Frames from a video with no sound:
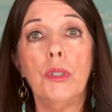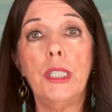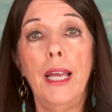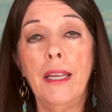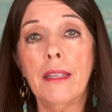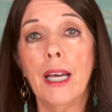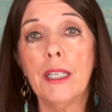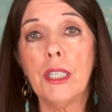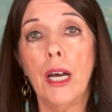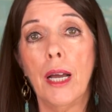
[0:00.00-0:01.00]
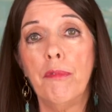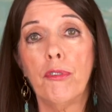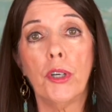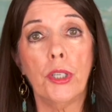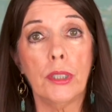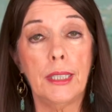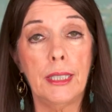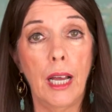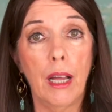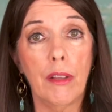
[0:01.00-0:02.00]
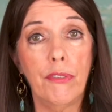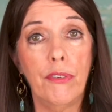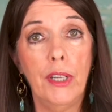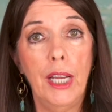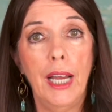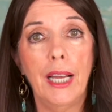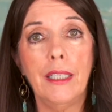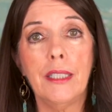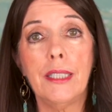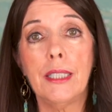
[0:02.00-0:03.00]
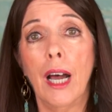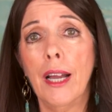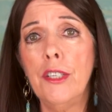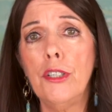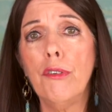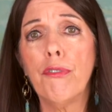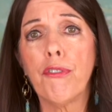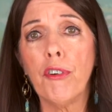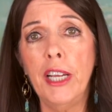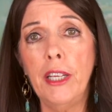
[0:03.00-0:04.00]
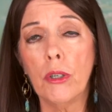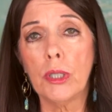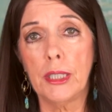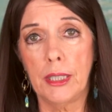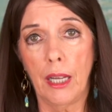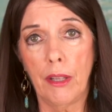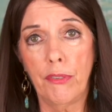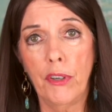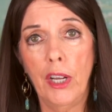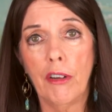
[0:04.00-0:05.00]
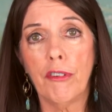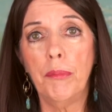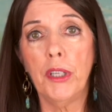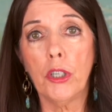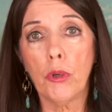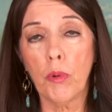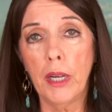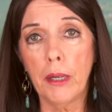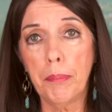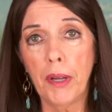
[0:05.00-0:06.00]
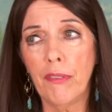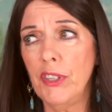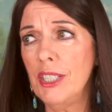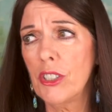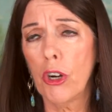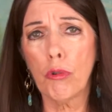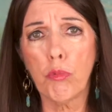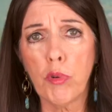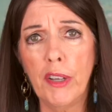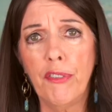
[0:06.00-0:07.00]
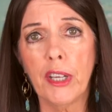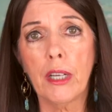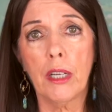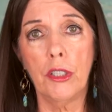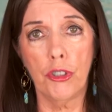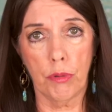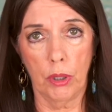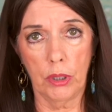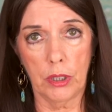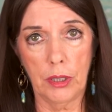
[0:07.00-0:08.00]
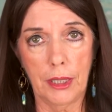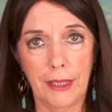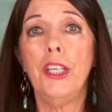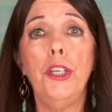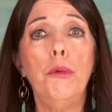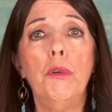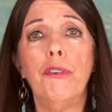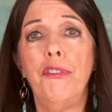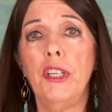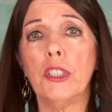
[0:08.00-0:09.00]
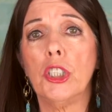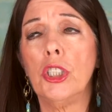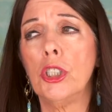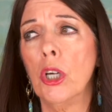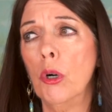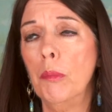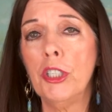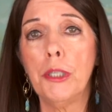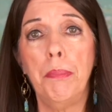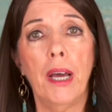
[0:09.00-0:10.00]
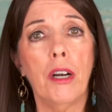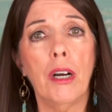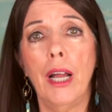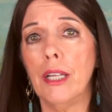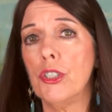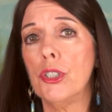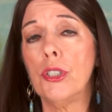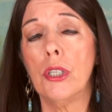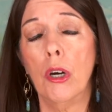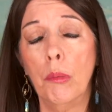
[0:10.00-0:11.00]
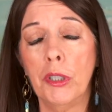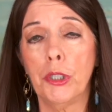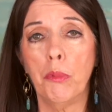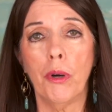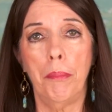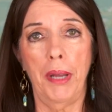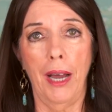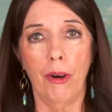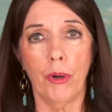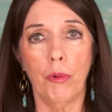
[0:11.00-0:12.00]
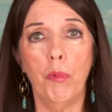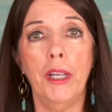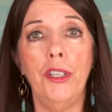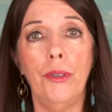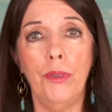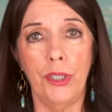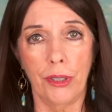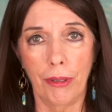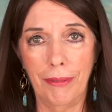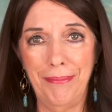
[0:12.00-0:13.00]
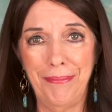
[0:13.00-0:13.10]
take that time for yourself and decide to free yourself from the grip of these horrific controllers. You will feel so much better and so much more empowered when you do.